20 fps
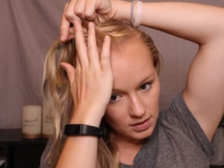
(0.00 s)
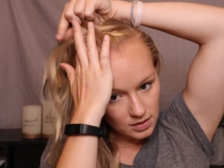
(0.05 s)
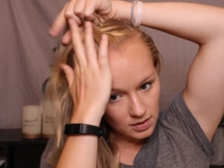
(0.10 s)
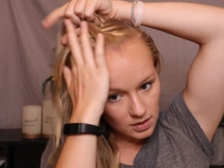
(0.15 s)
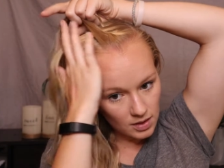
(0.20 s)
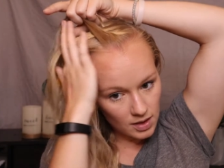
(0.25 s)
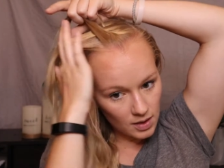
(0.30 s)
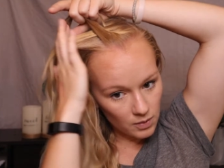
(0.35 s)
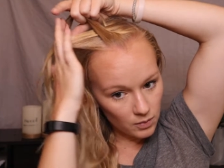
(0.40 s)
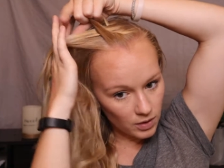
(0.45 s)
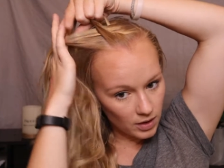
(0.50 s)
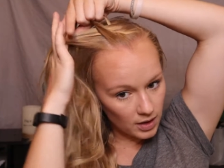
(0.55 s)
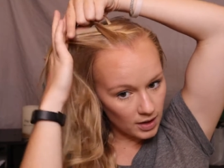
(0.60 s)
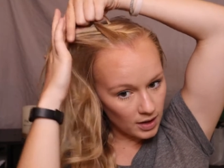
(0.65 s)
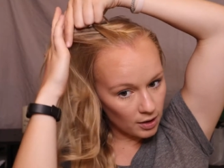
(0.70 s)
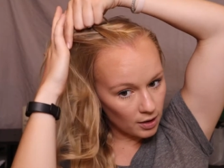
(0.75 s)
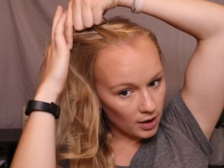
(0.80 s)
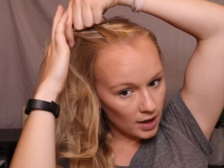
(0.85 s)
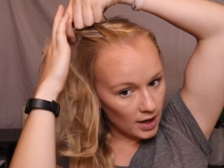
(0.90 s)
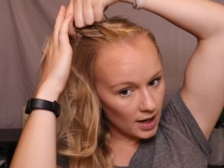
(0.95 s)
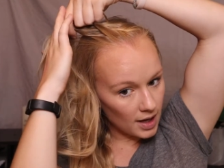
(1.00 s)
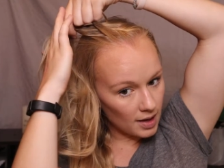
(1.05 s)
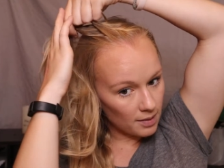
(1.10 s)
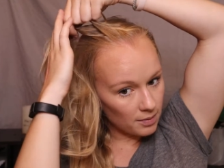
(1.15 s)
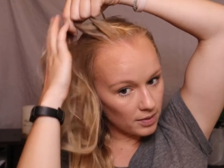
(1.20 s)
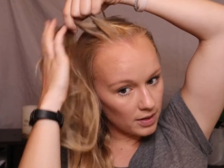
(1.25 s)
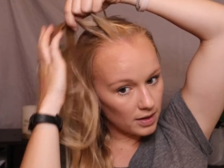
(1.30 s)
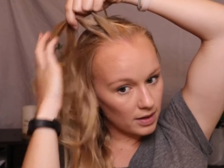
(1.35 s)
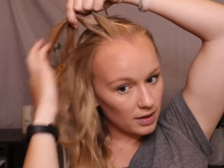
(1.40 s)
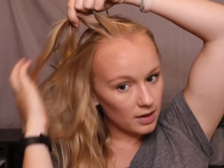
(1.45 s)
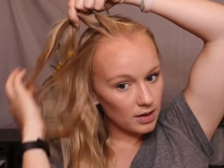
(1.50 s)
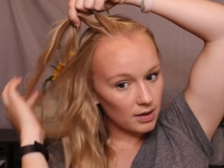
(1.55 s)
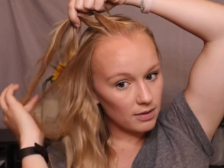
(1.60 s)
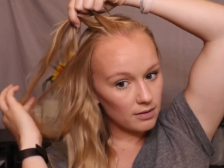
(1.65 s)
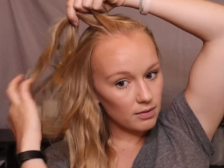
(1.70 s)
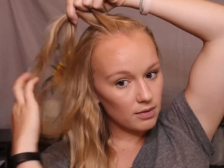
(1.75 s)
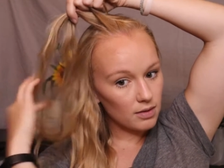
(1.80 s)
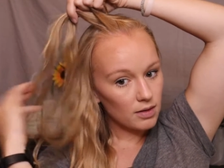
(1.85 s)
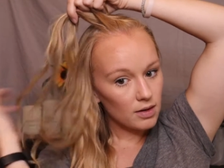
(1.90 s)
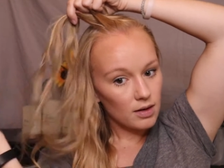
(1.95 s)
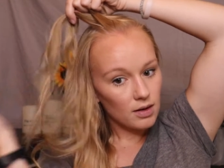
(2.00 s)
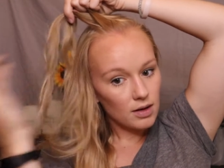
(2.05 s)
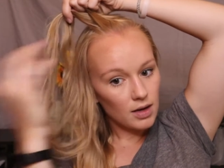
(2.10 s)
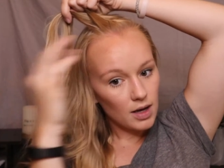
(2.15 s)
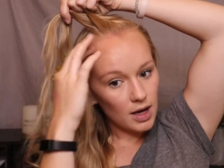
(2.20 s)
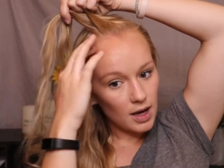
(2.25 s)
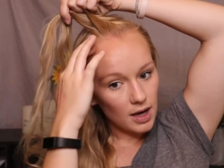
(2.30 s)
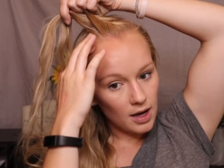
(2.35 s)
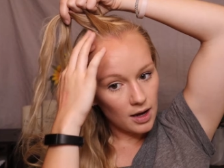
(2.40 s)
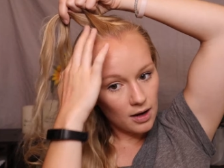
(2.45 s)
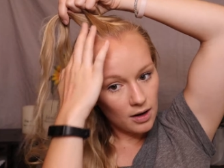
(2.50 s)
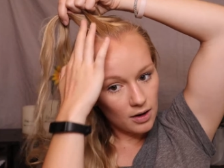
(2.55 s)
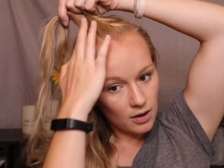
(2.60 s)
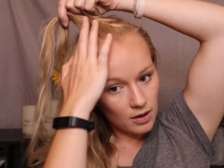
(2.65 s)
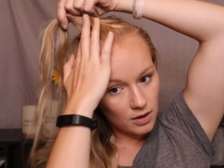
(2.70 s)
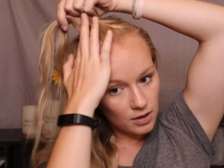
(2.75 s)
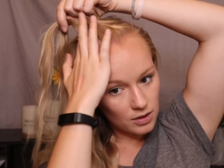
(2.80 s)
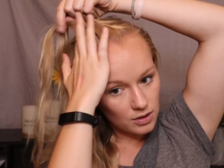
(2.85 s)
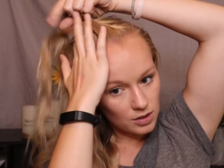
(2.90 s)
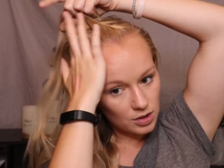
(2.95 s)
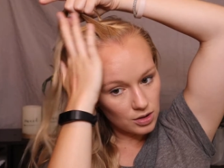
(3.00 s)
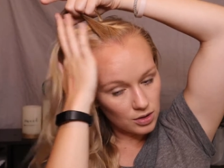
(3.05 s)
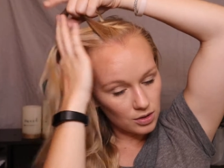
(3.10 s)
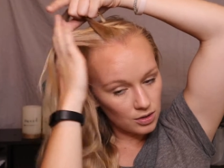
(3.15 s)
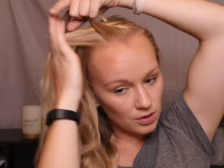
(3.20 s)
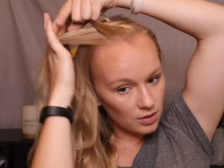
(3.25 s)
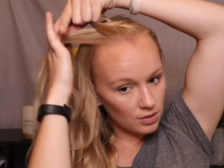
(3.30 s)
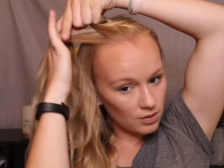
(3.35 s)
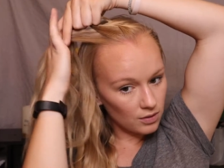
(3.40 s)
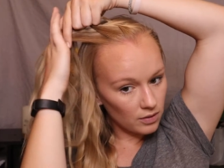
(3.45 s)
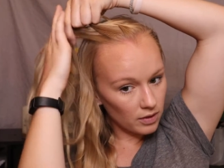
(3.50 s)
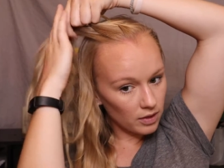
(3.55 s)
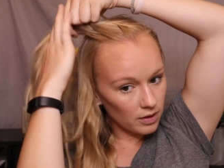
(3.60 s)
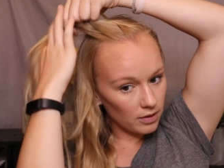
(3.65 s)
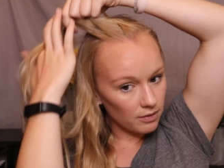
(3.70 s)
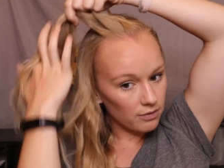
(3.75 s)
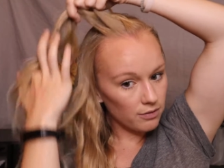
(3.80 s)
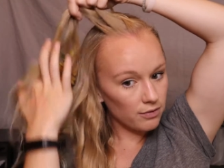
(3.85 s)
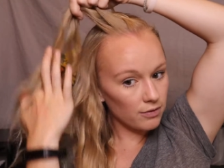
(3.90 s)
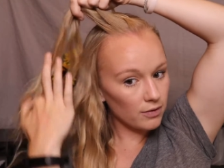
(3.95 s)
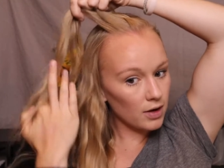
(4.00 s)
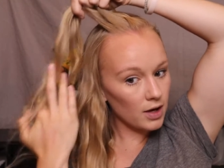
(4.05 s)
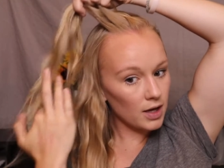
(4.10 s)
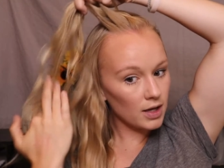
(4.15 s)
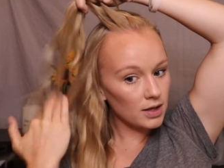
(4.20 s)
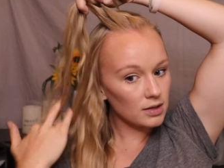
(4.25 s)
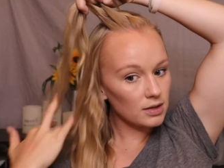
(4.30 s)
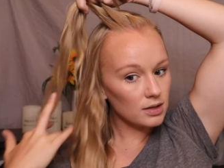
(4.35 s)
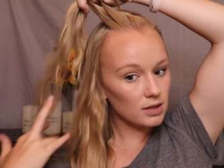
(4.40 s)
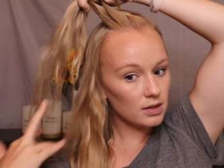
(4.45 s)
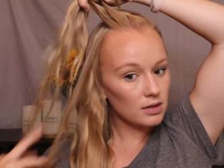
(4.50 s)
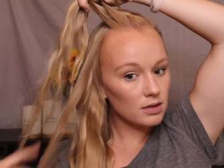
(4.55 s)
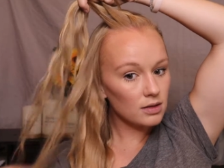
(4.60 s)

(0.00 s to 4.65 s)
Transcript: So then we're gonna grab hair to the front,